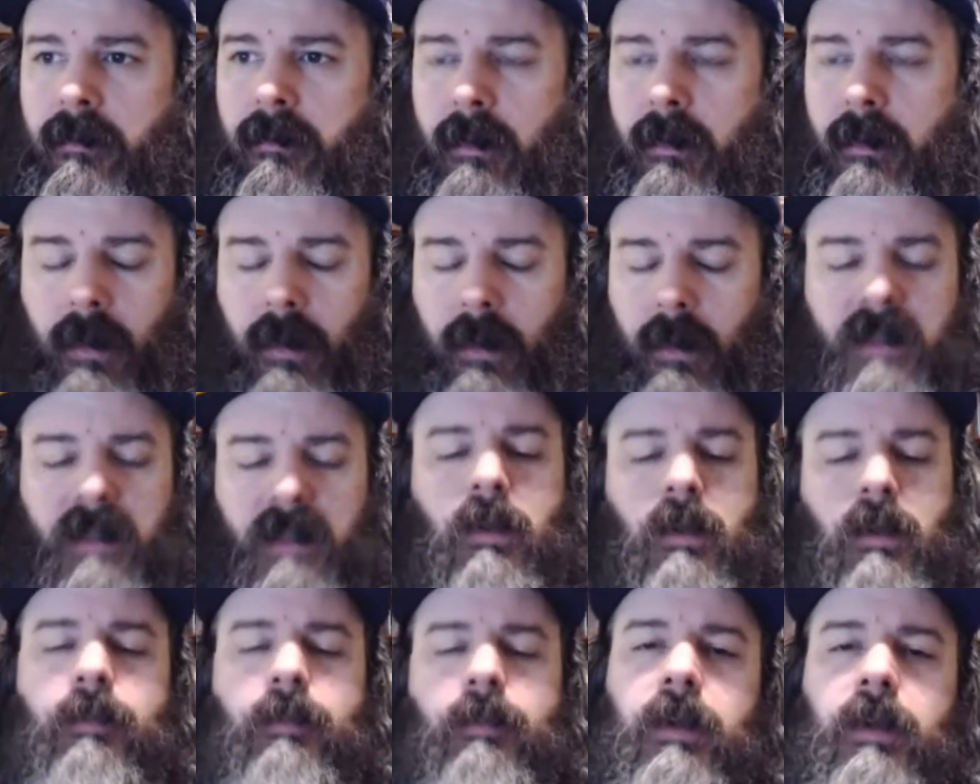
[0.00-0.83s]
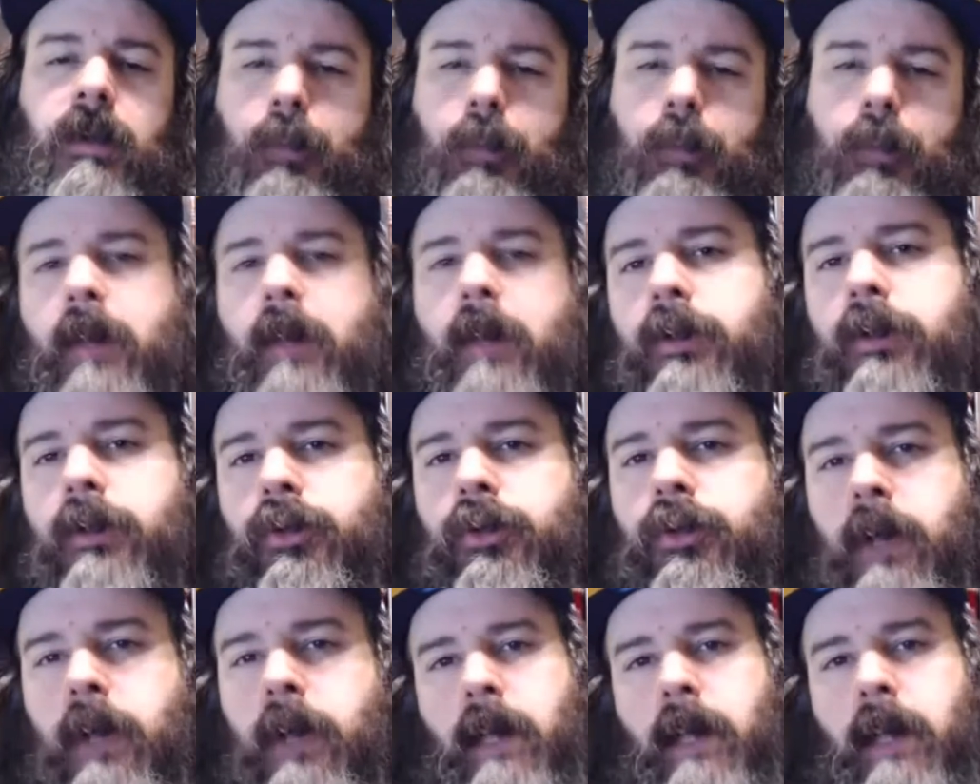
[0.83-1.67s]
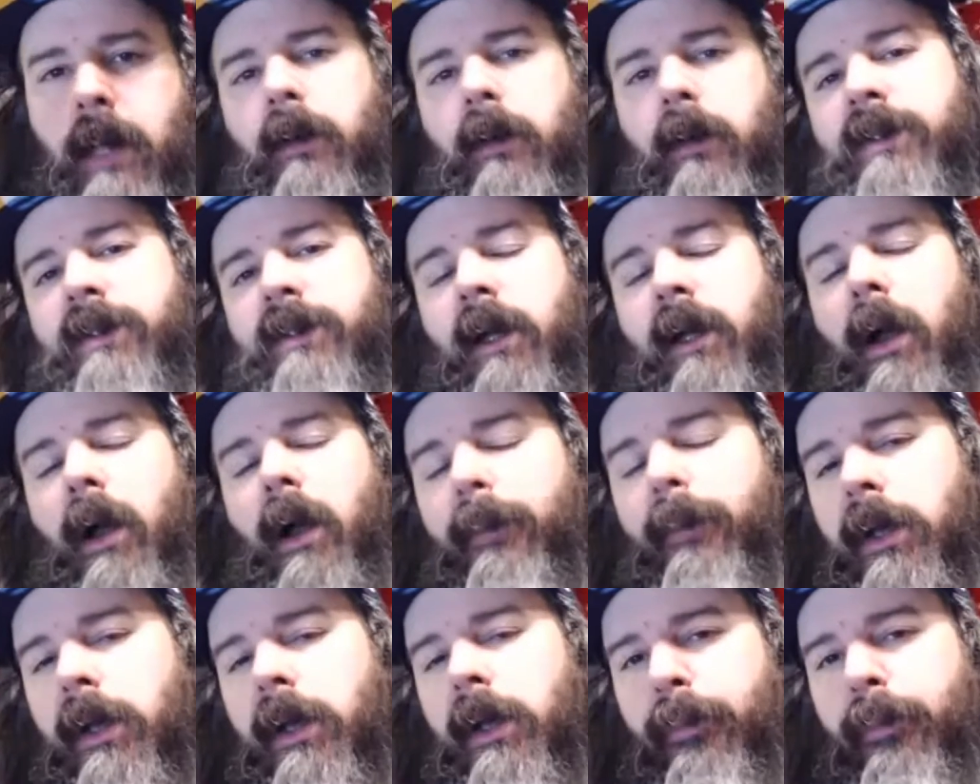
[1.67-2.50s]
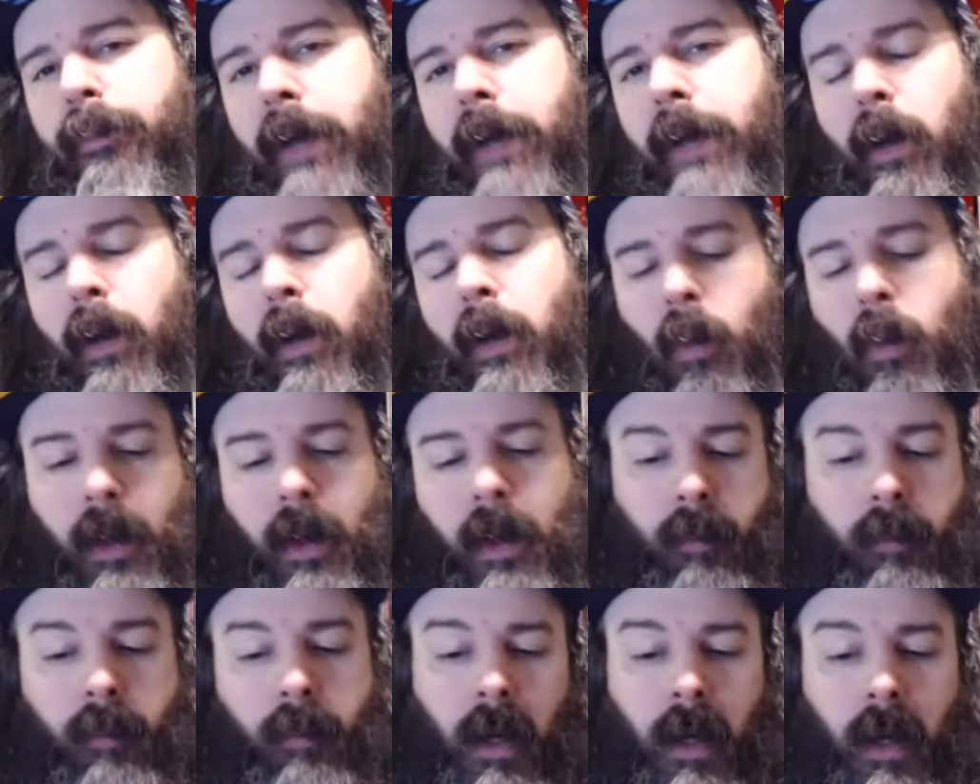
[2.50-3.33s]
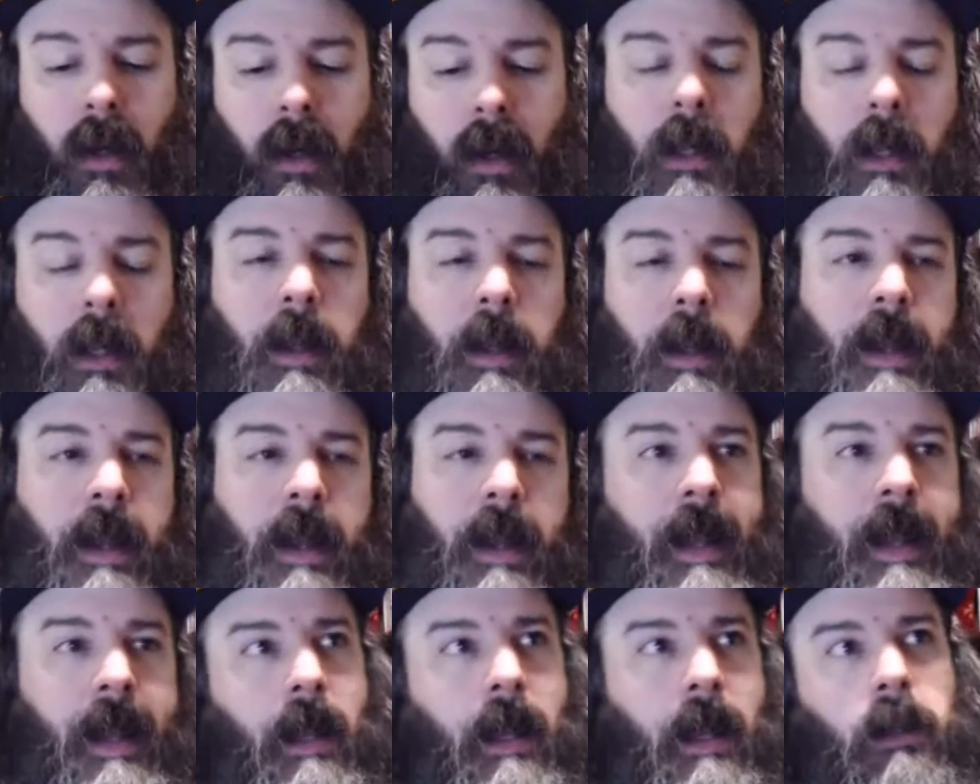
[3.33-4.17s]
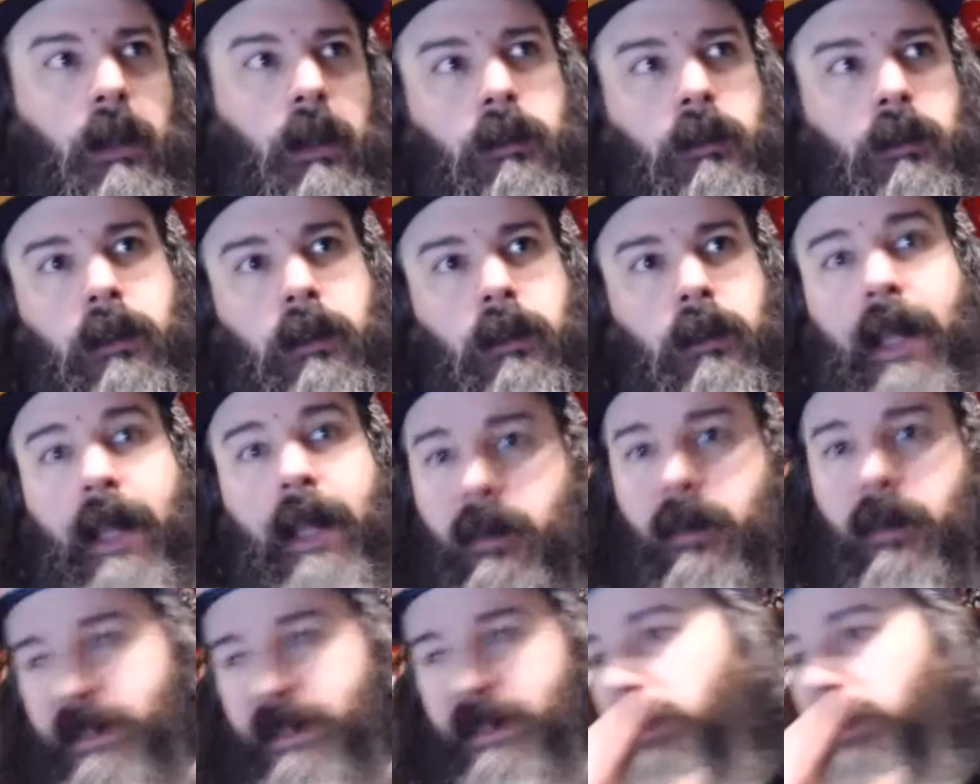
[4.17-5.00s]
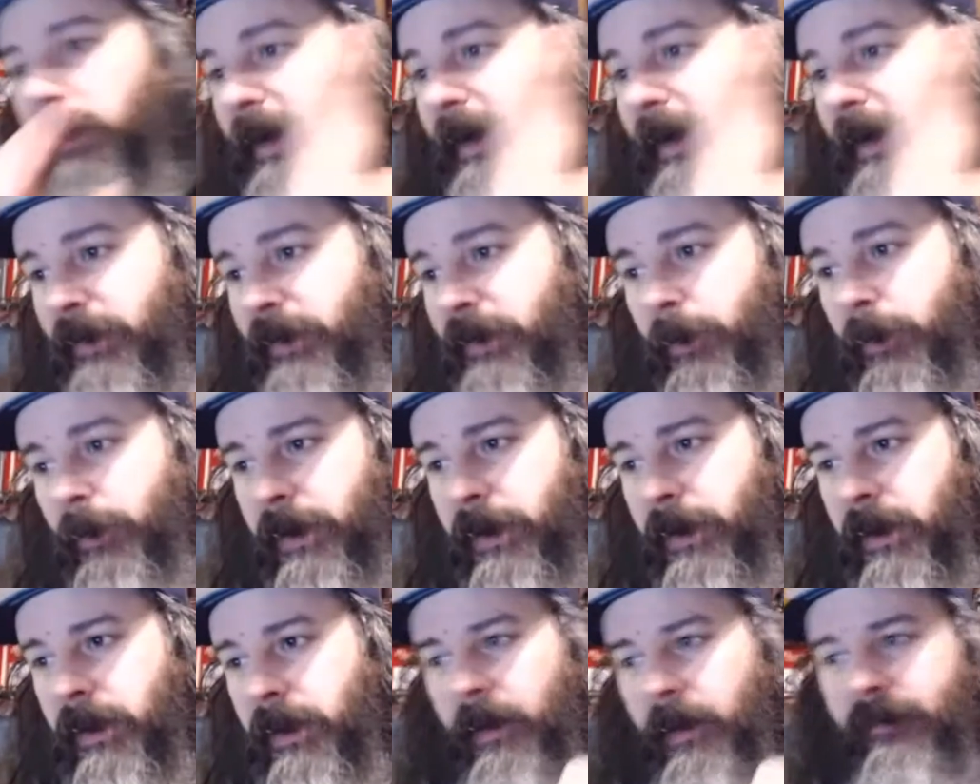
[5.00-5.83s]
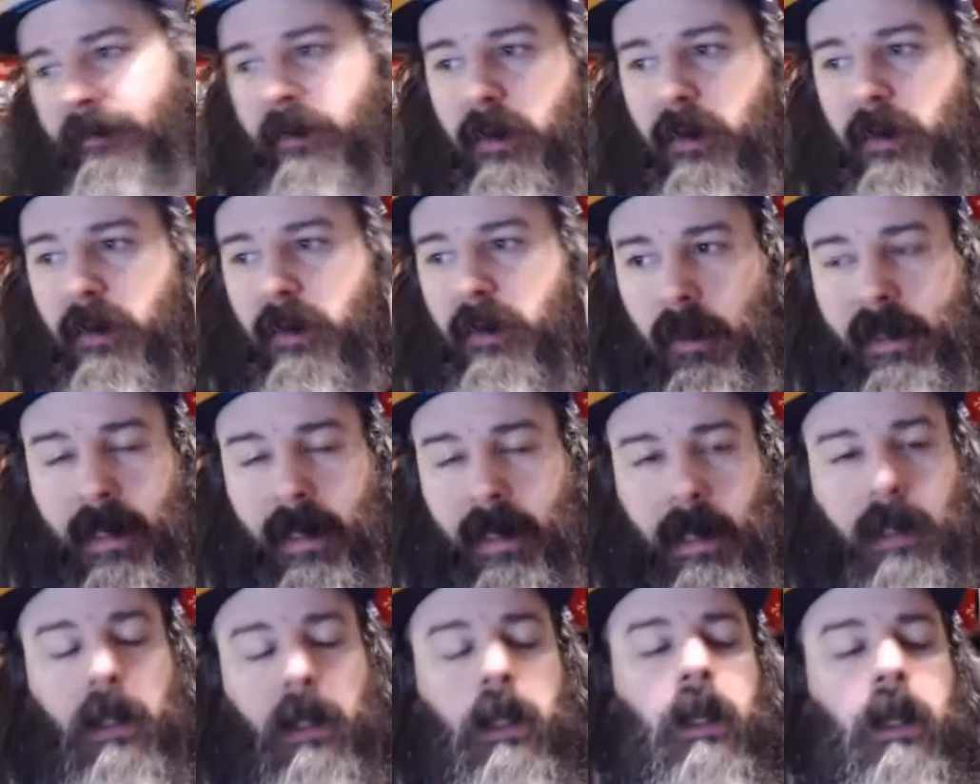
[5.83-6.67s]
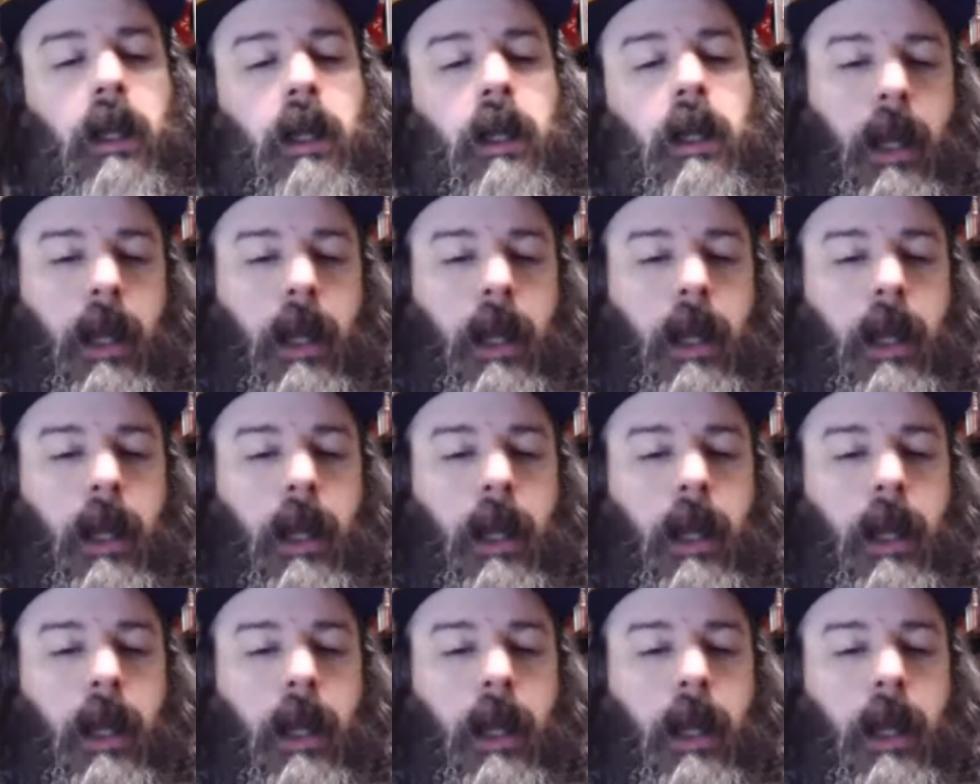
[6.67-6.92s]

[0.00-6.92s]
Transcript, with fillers: Okay, so for the printable terrain, there was a company that put out one where it had layers on the left in your PDF, and you click it,